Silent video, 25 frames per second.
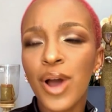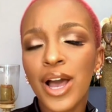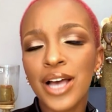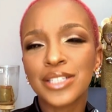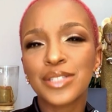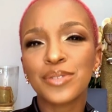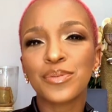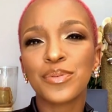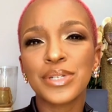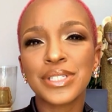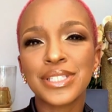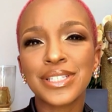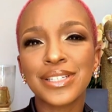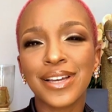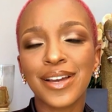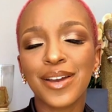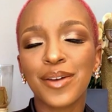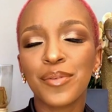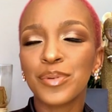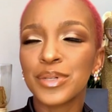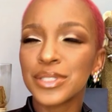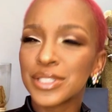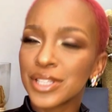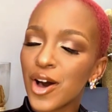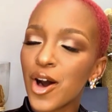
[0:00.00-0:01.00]
yeah it was it
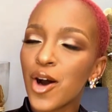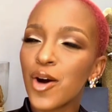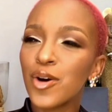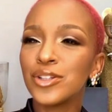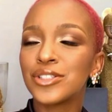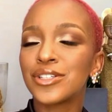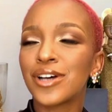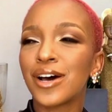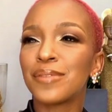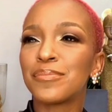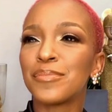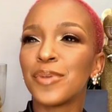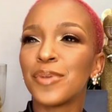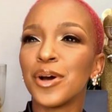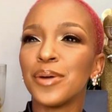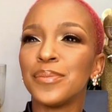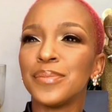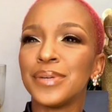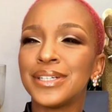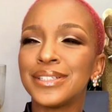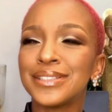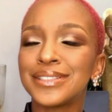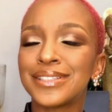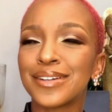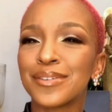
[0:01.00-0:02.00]
was a, it was a hold
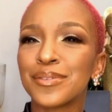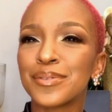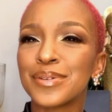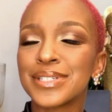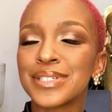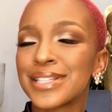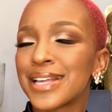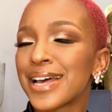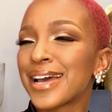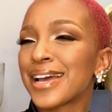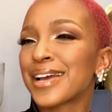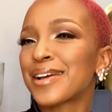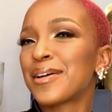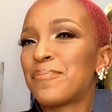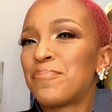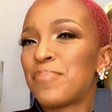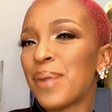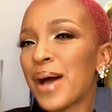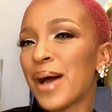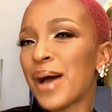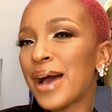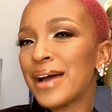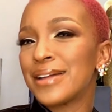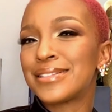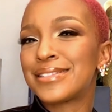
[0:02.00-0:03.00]
on moment and it was
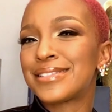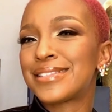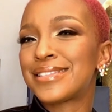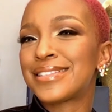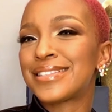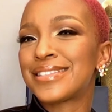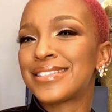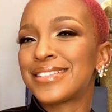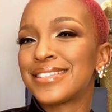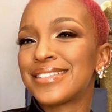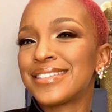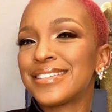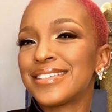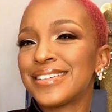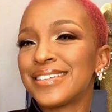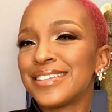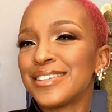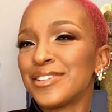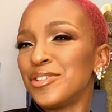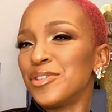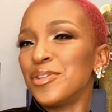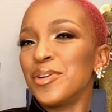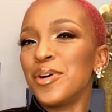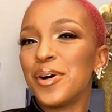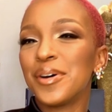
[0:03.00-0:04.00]
like but
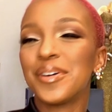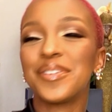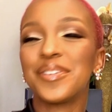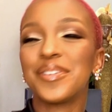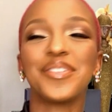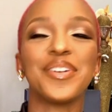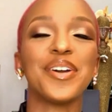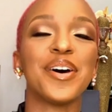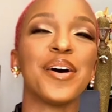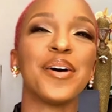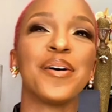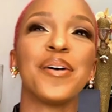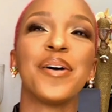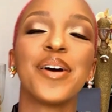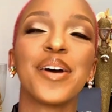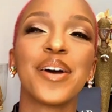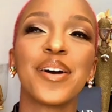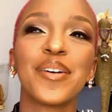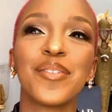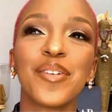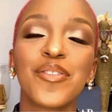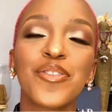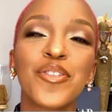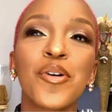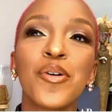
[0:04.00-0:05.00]
you know, no,
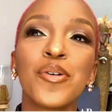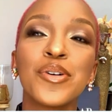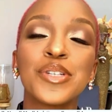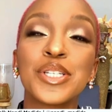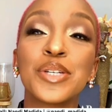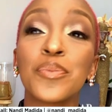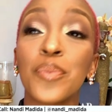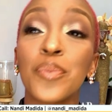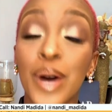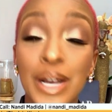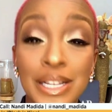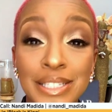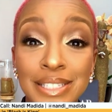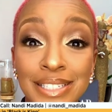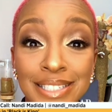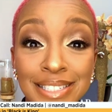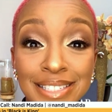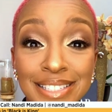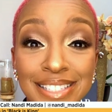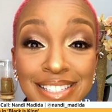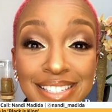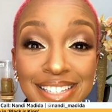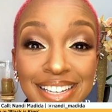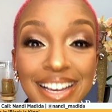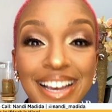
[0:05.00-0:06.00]
uh, of course it
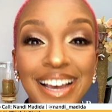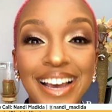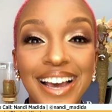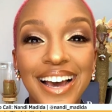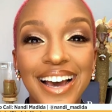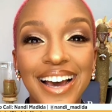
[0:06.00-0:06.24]
wasn't.